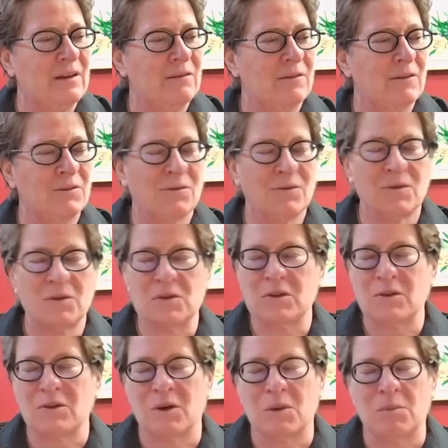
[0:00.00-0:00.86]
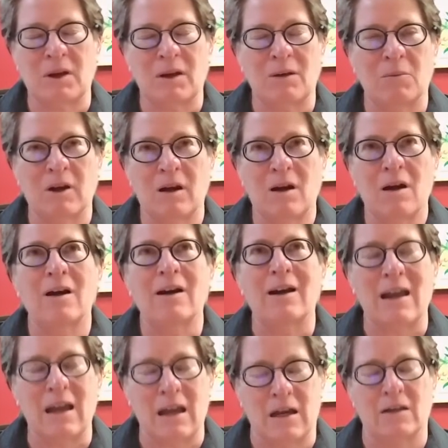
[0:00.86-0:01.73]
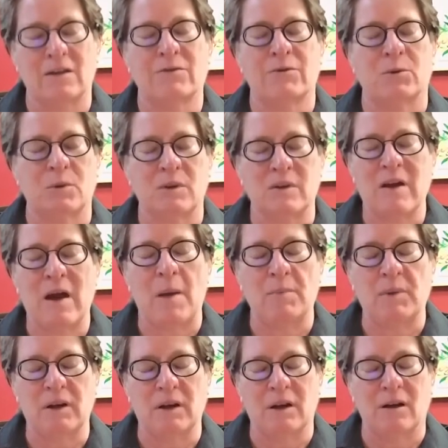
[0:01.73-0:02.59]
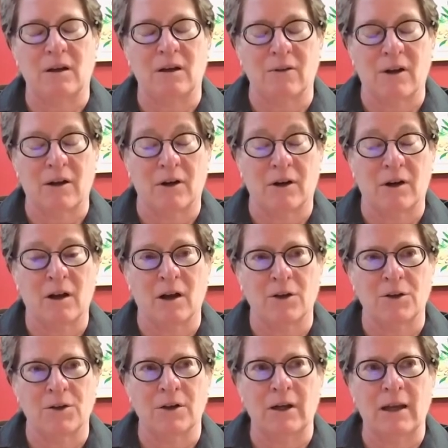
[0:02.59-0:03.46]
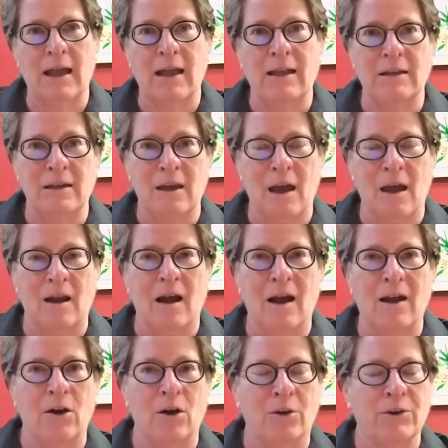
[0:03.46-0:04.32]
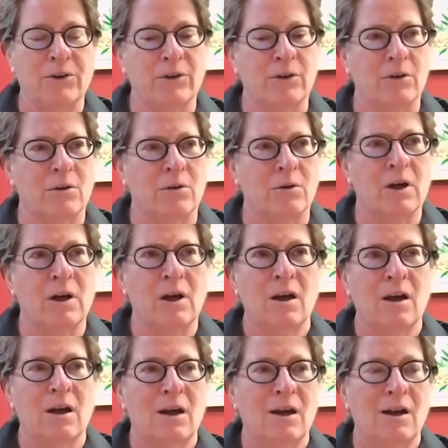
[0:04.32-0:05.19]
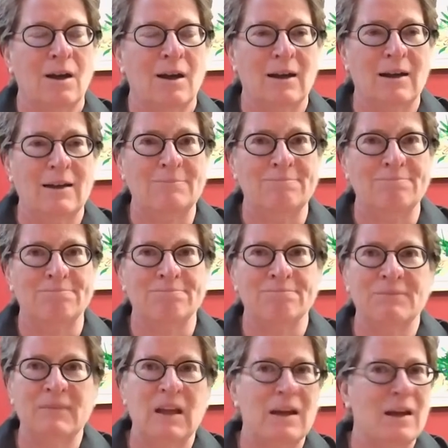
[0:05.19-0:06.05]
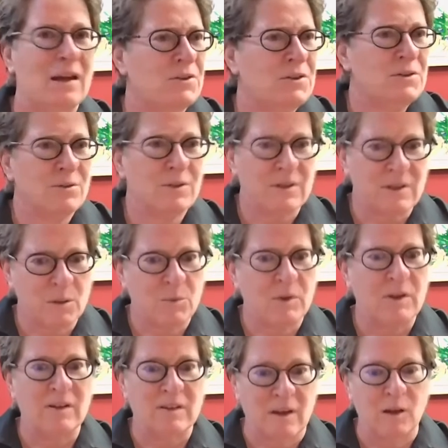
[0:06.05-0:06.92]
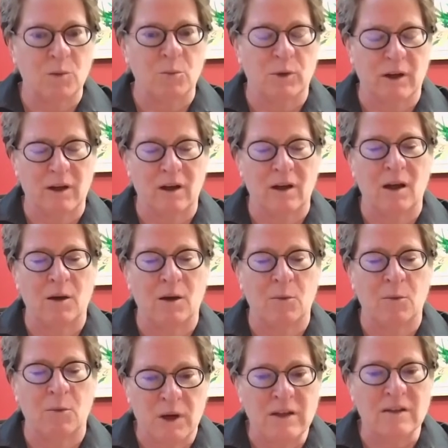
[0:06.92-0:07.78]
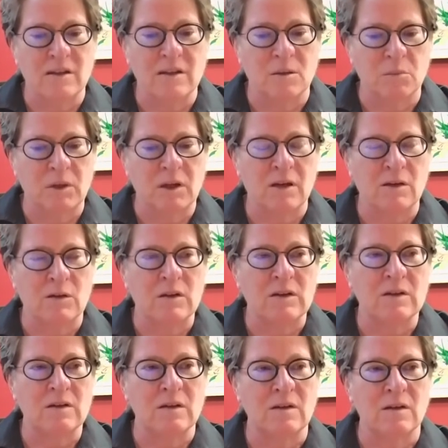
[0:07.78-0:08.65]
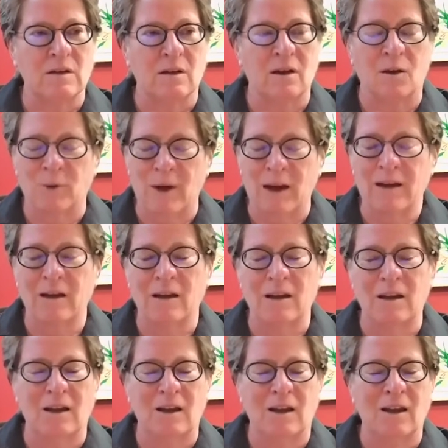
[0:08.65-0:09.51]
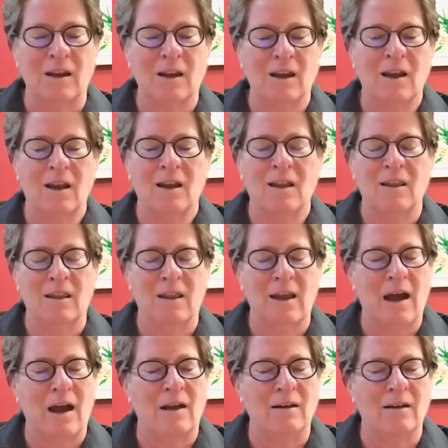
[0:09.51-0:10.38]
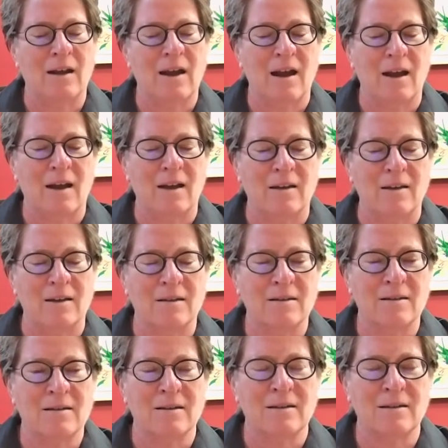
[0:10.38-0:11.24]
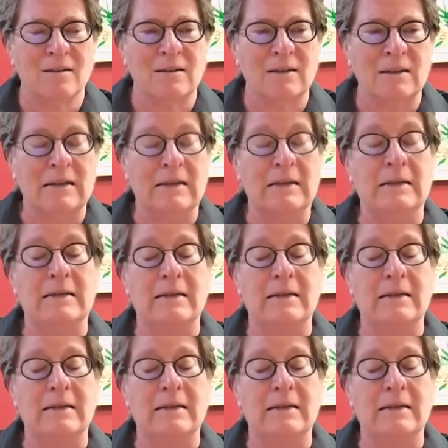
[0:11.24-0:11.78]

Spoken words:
First of all, my heart aches for what's happening around our country, and yet I also in some ways celebrate it. I embrace it, because this is a reckoning that has needed to